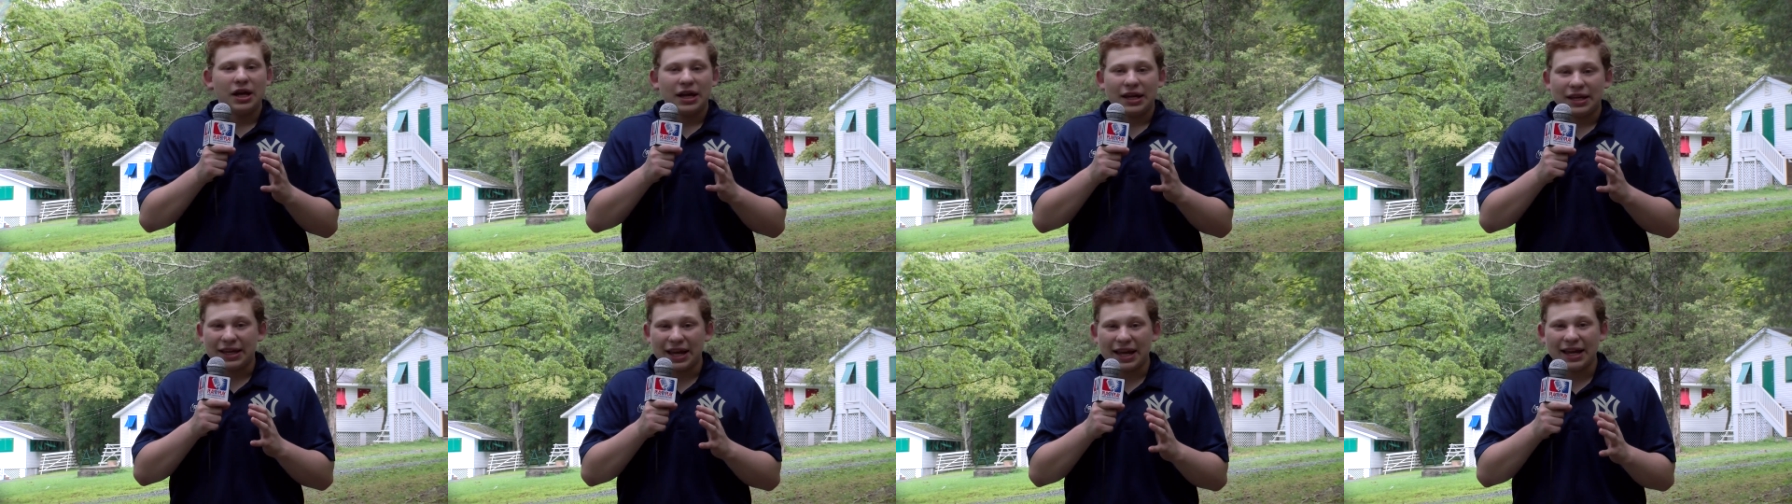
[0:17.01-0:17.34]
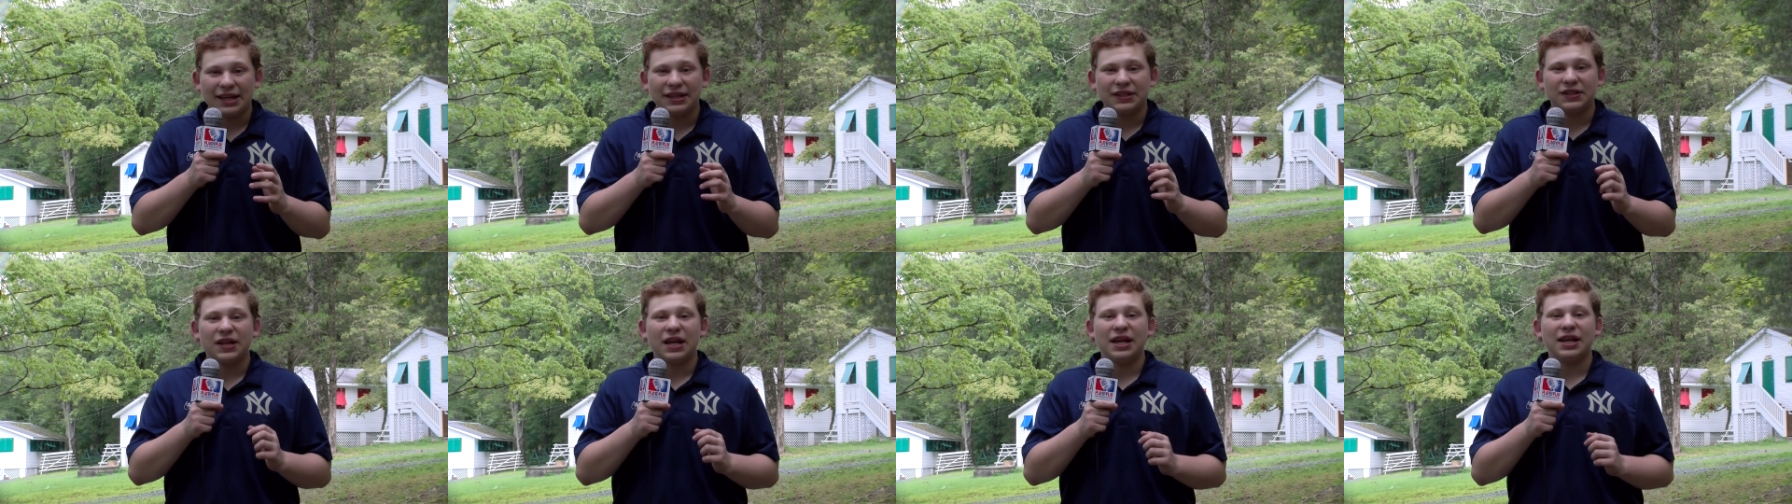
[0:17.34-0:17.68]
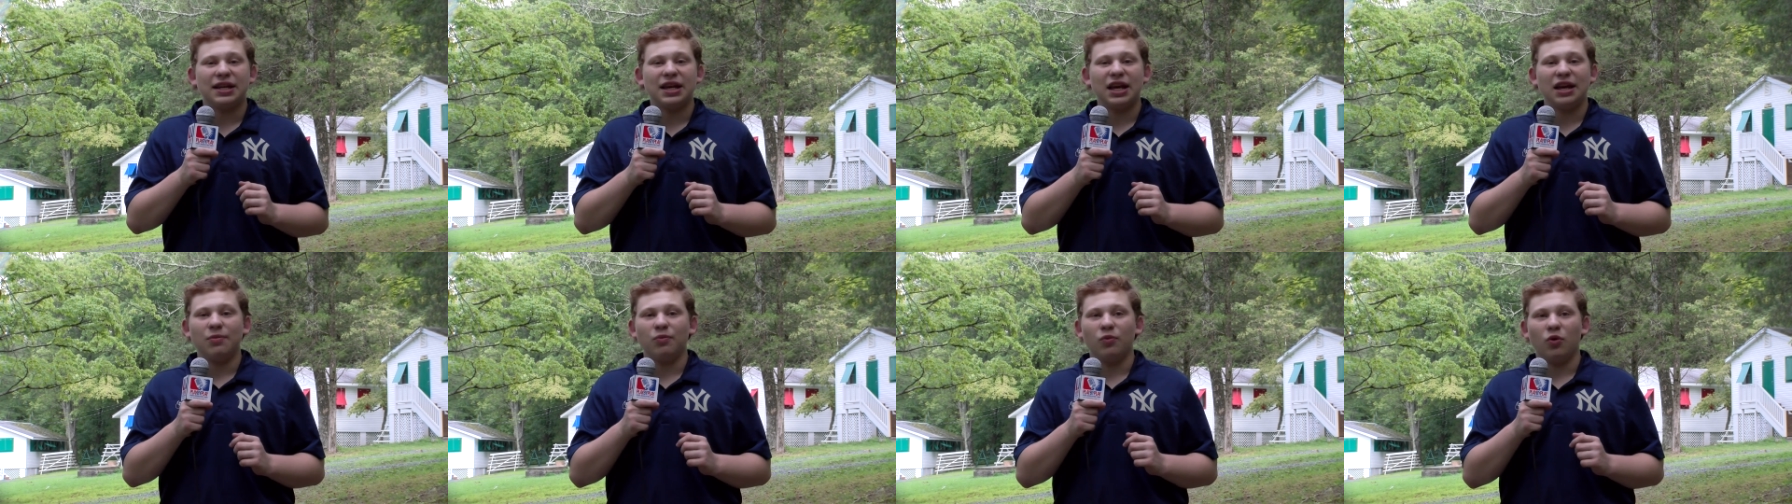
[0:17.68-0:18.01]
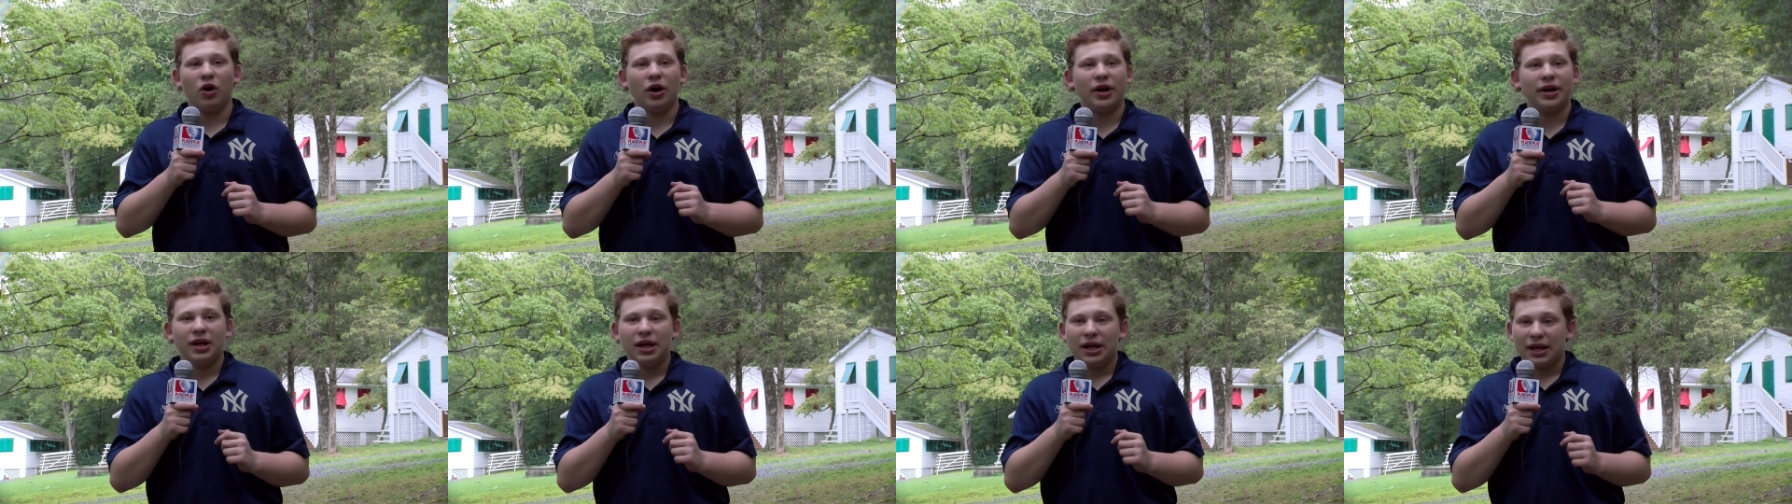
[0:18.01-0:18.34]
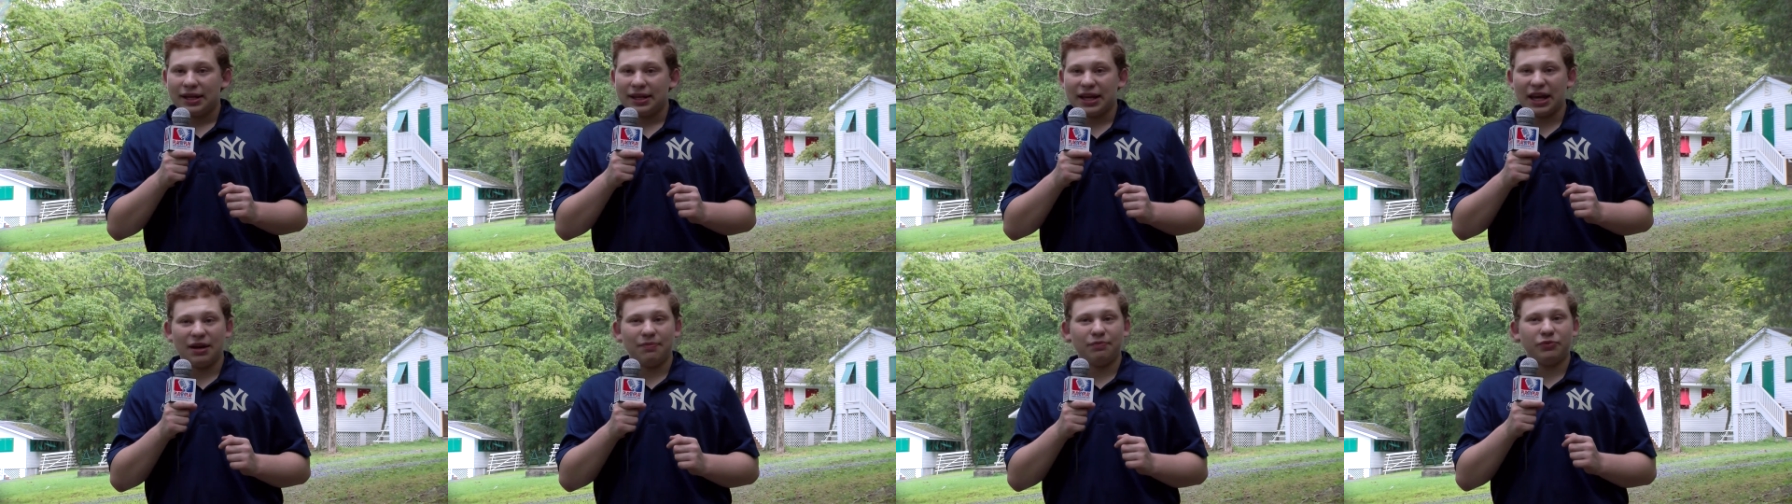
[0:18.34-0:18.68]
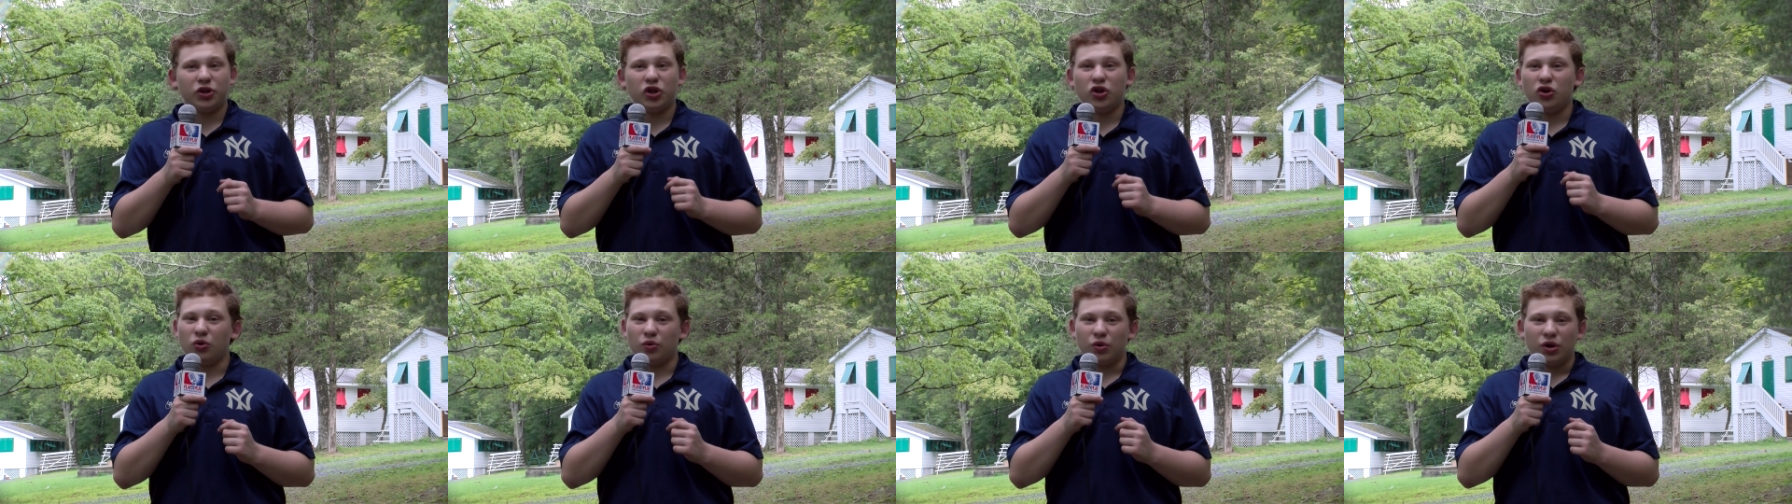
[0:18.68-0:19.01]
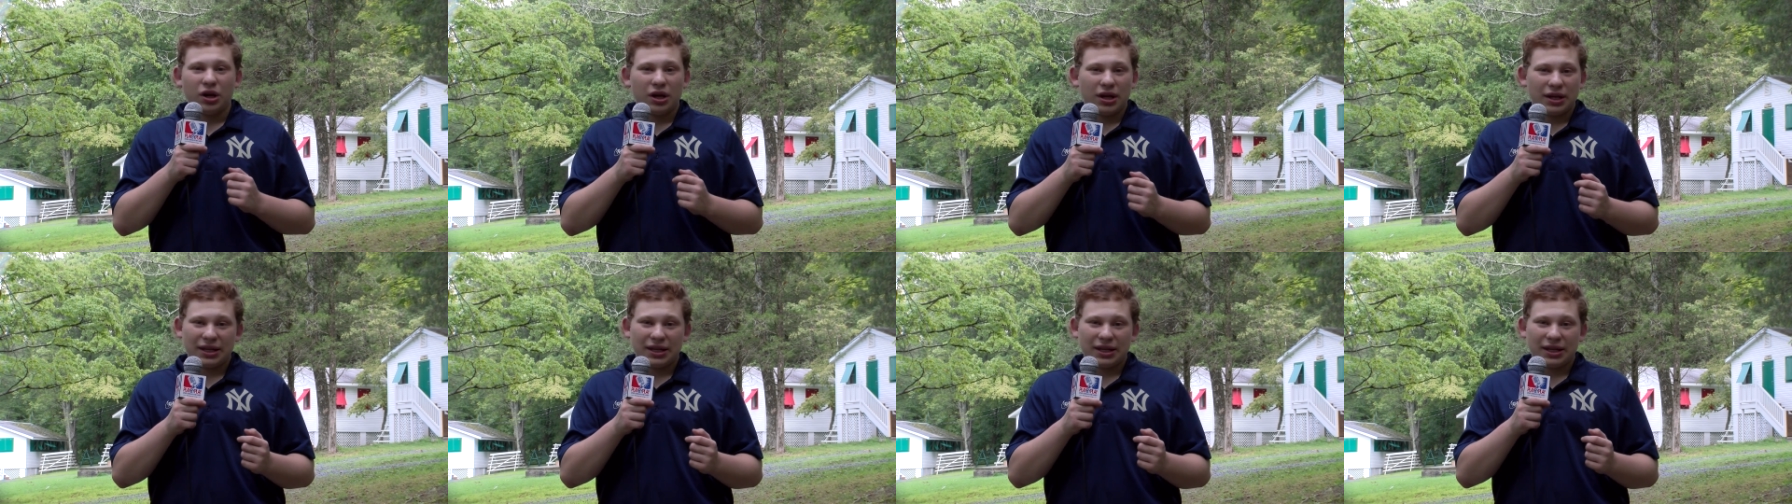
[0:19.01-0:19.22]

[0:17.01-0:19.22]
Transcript: Yankees take game one. Game two,